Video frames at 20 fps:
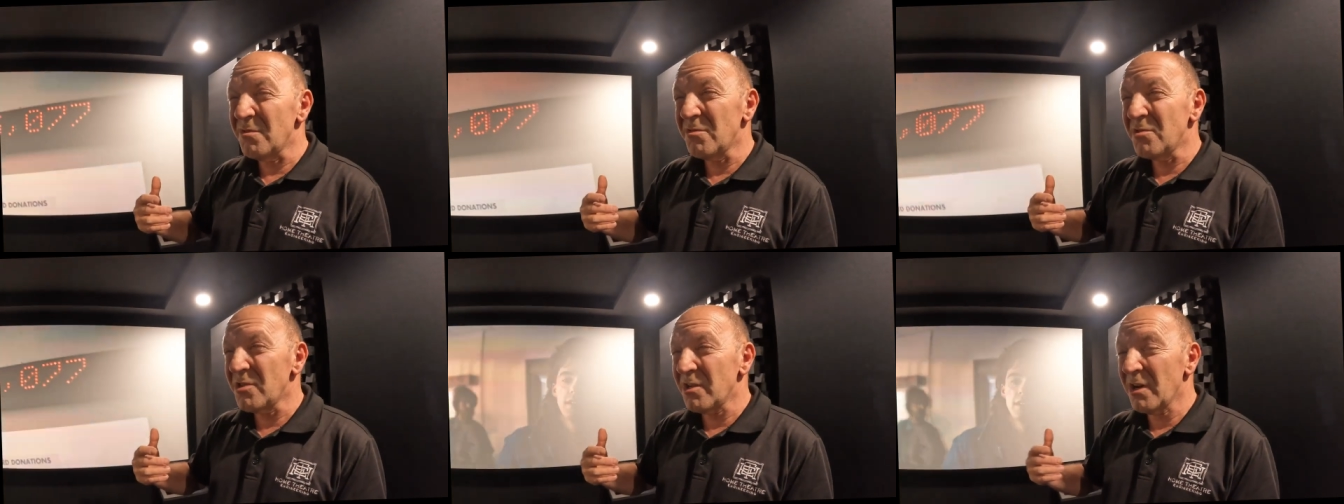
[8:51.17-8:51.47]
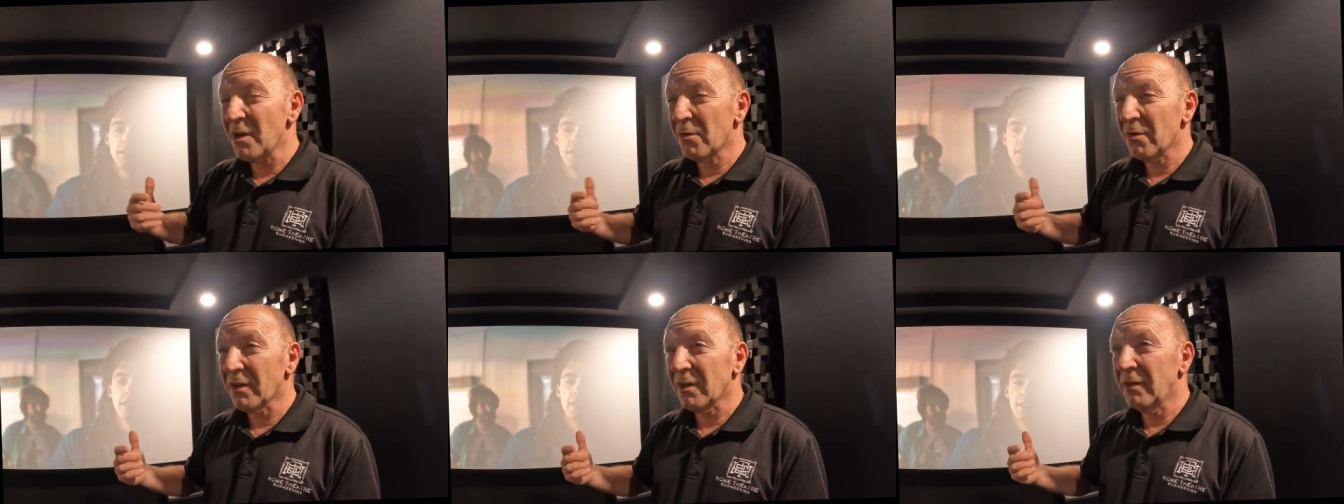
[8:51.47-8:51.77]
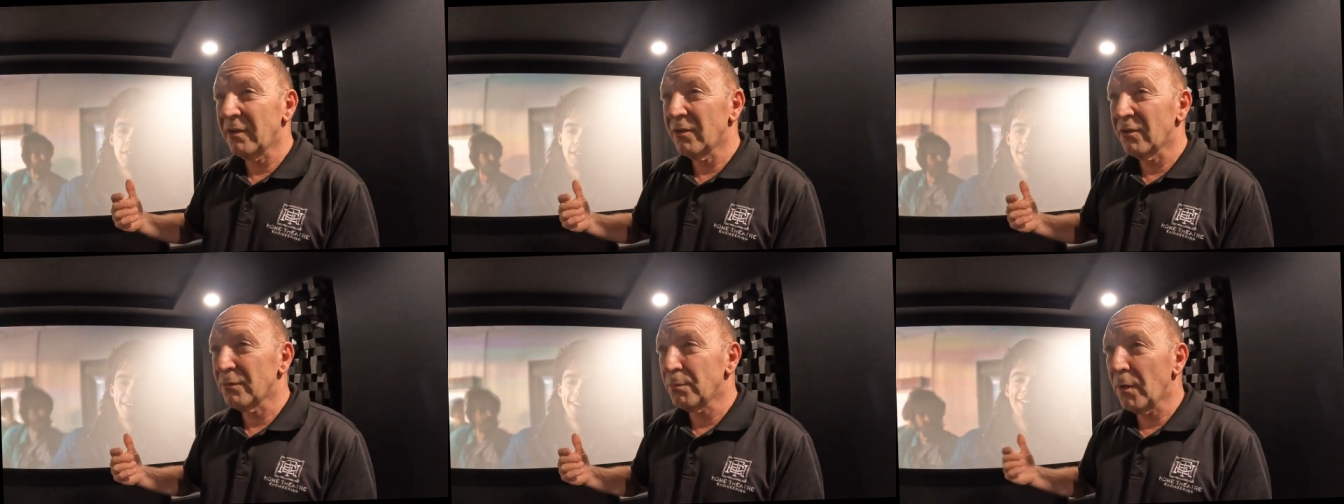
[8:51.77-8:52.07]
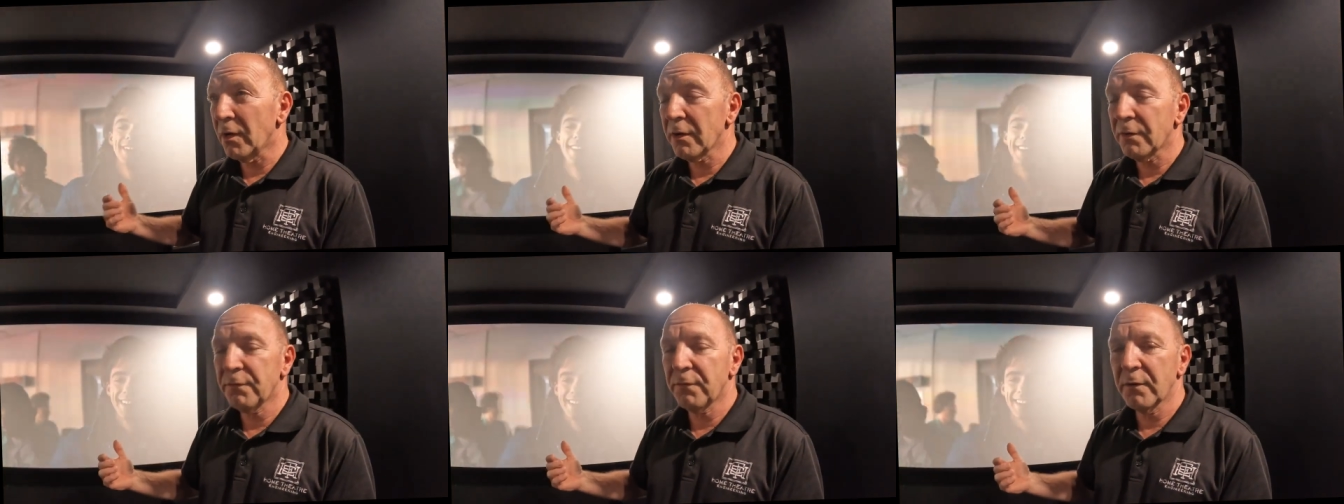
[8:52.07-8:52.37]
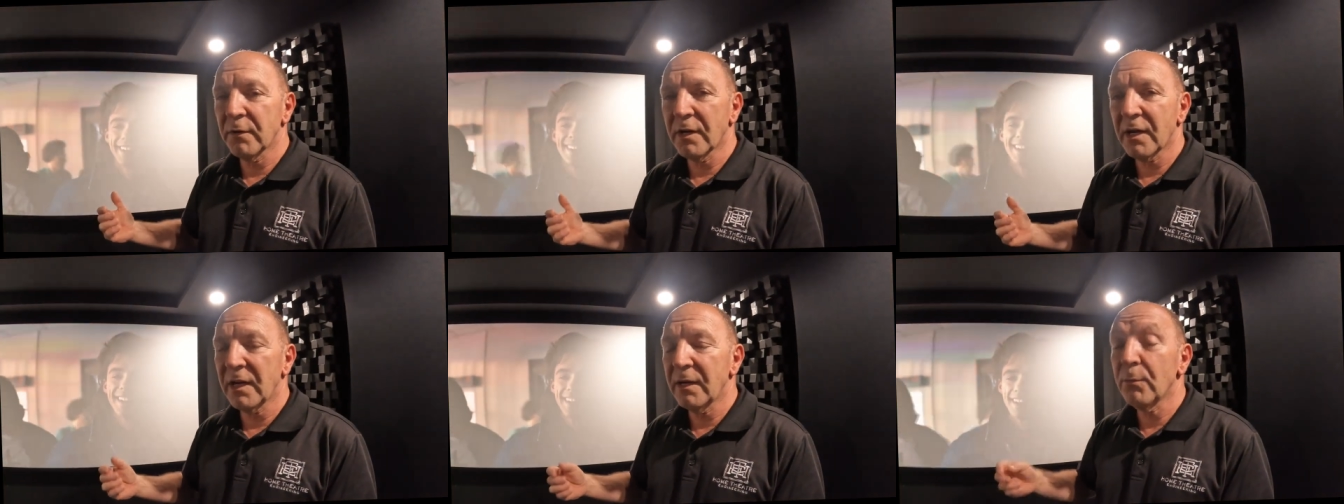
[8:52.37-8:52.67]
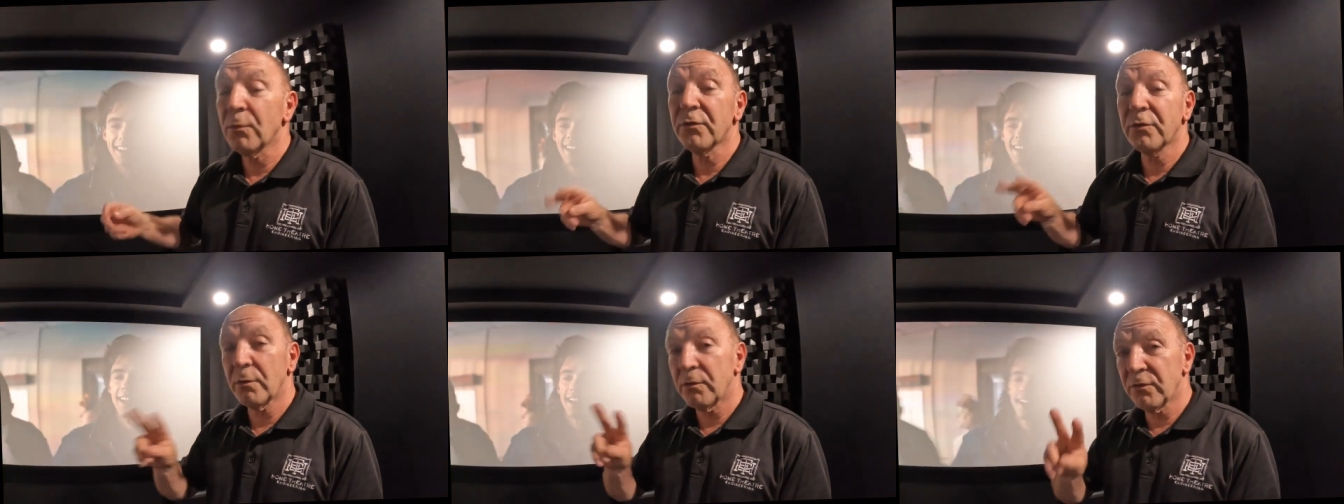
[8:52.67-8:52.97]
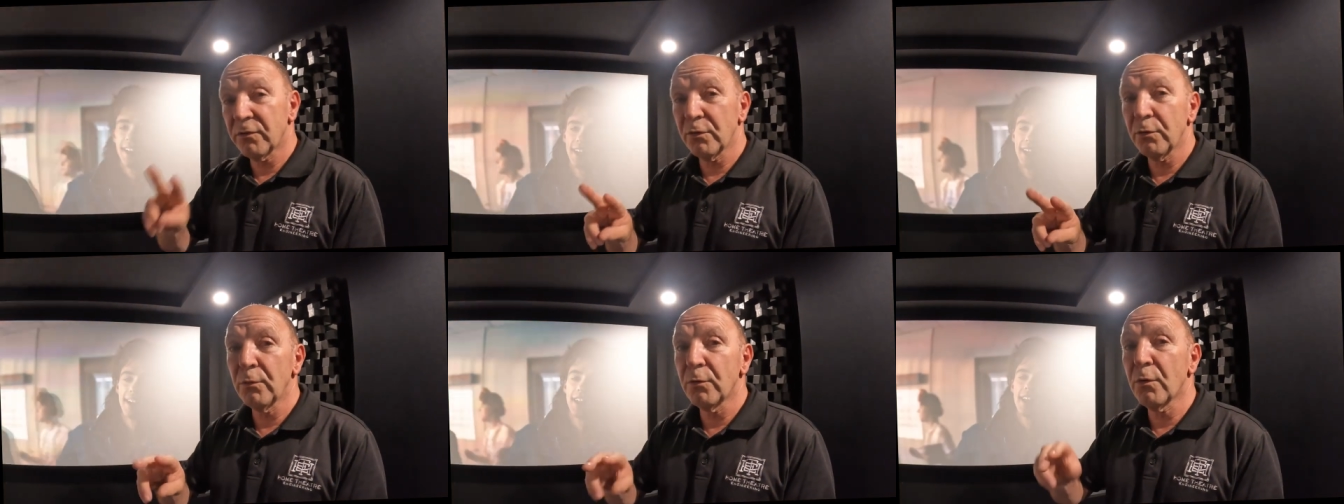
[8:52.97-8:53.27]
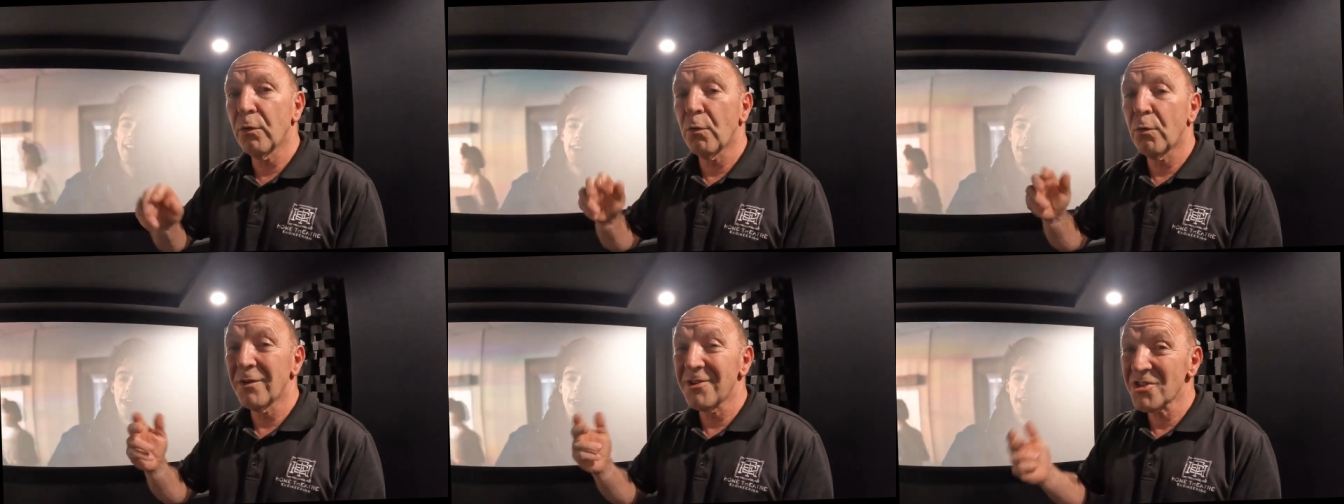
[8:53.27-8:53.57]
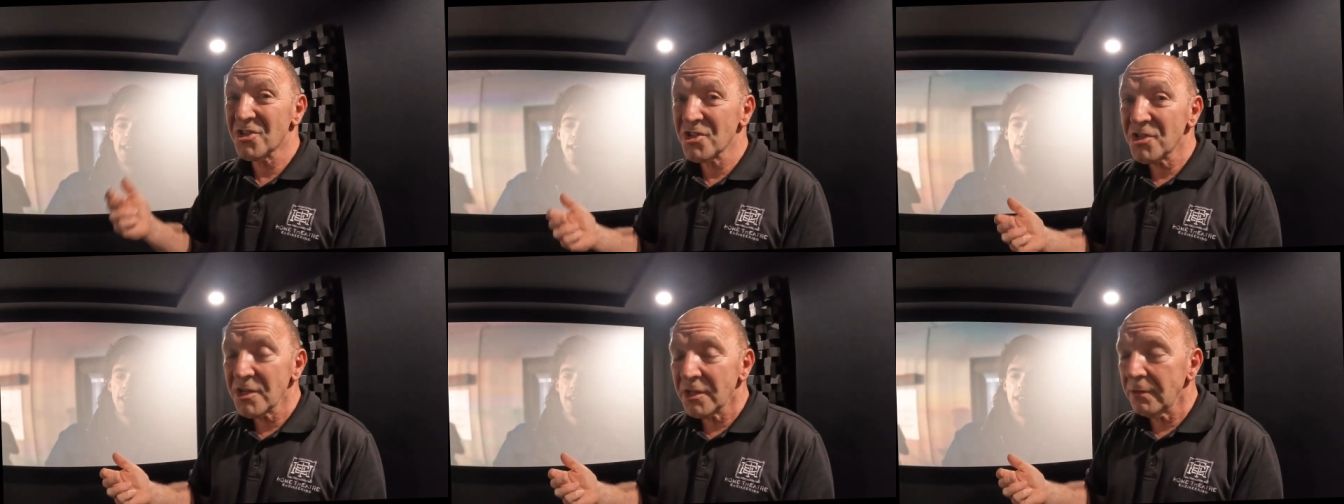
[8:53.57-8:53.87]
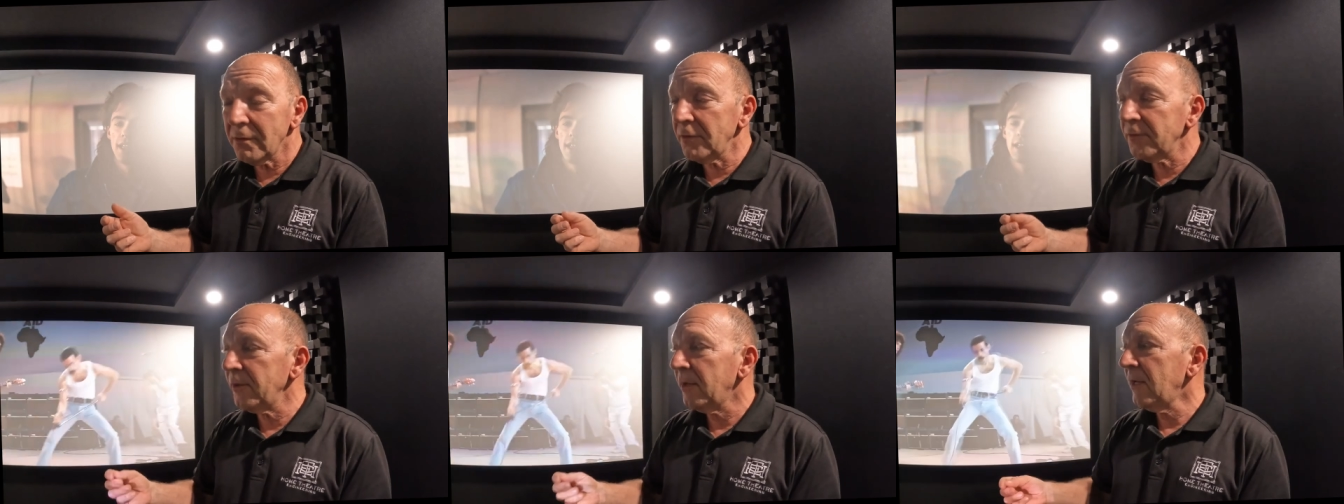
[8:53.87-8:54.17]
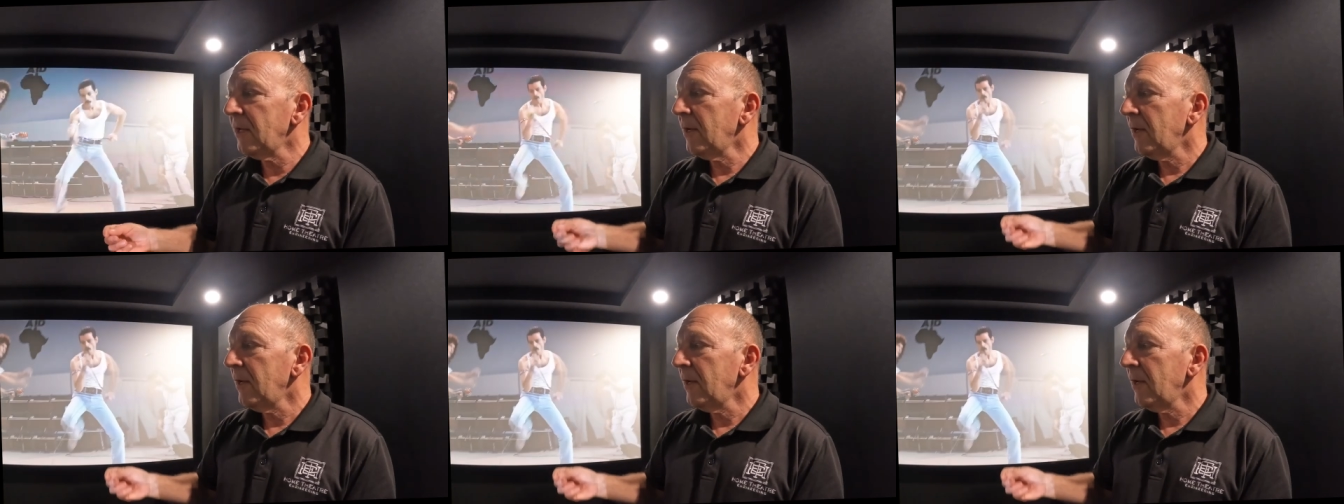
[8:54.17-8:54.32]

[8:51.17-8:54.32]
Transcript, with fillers: generically as microphone cable, so it's two core and shield,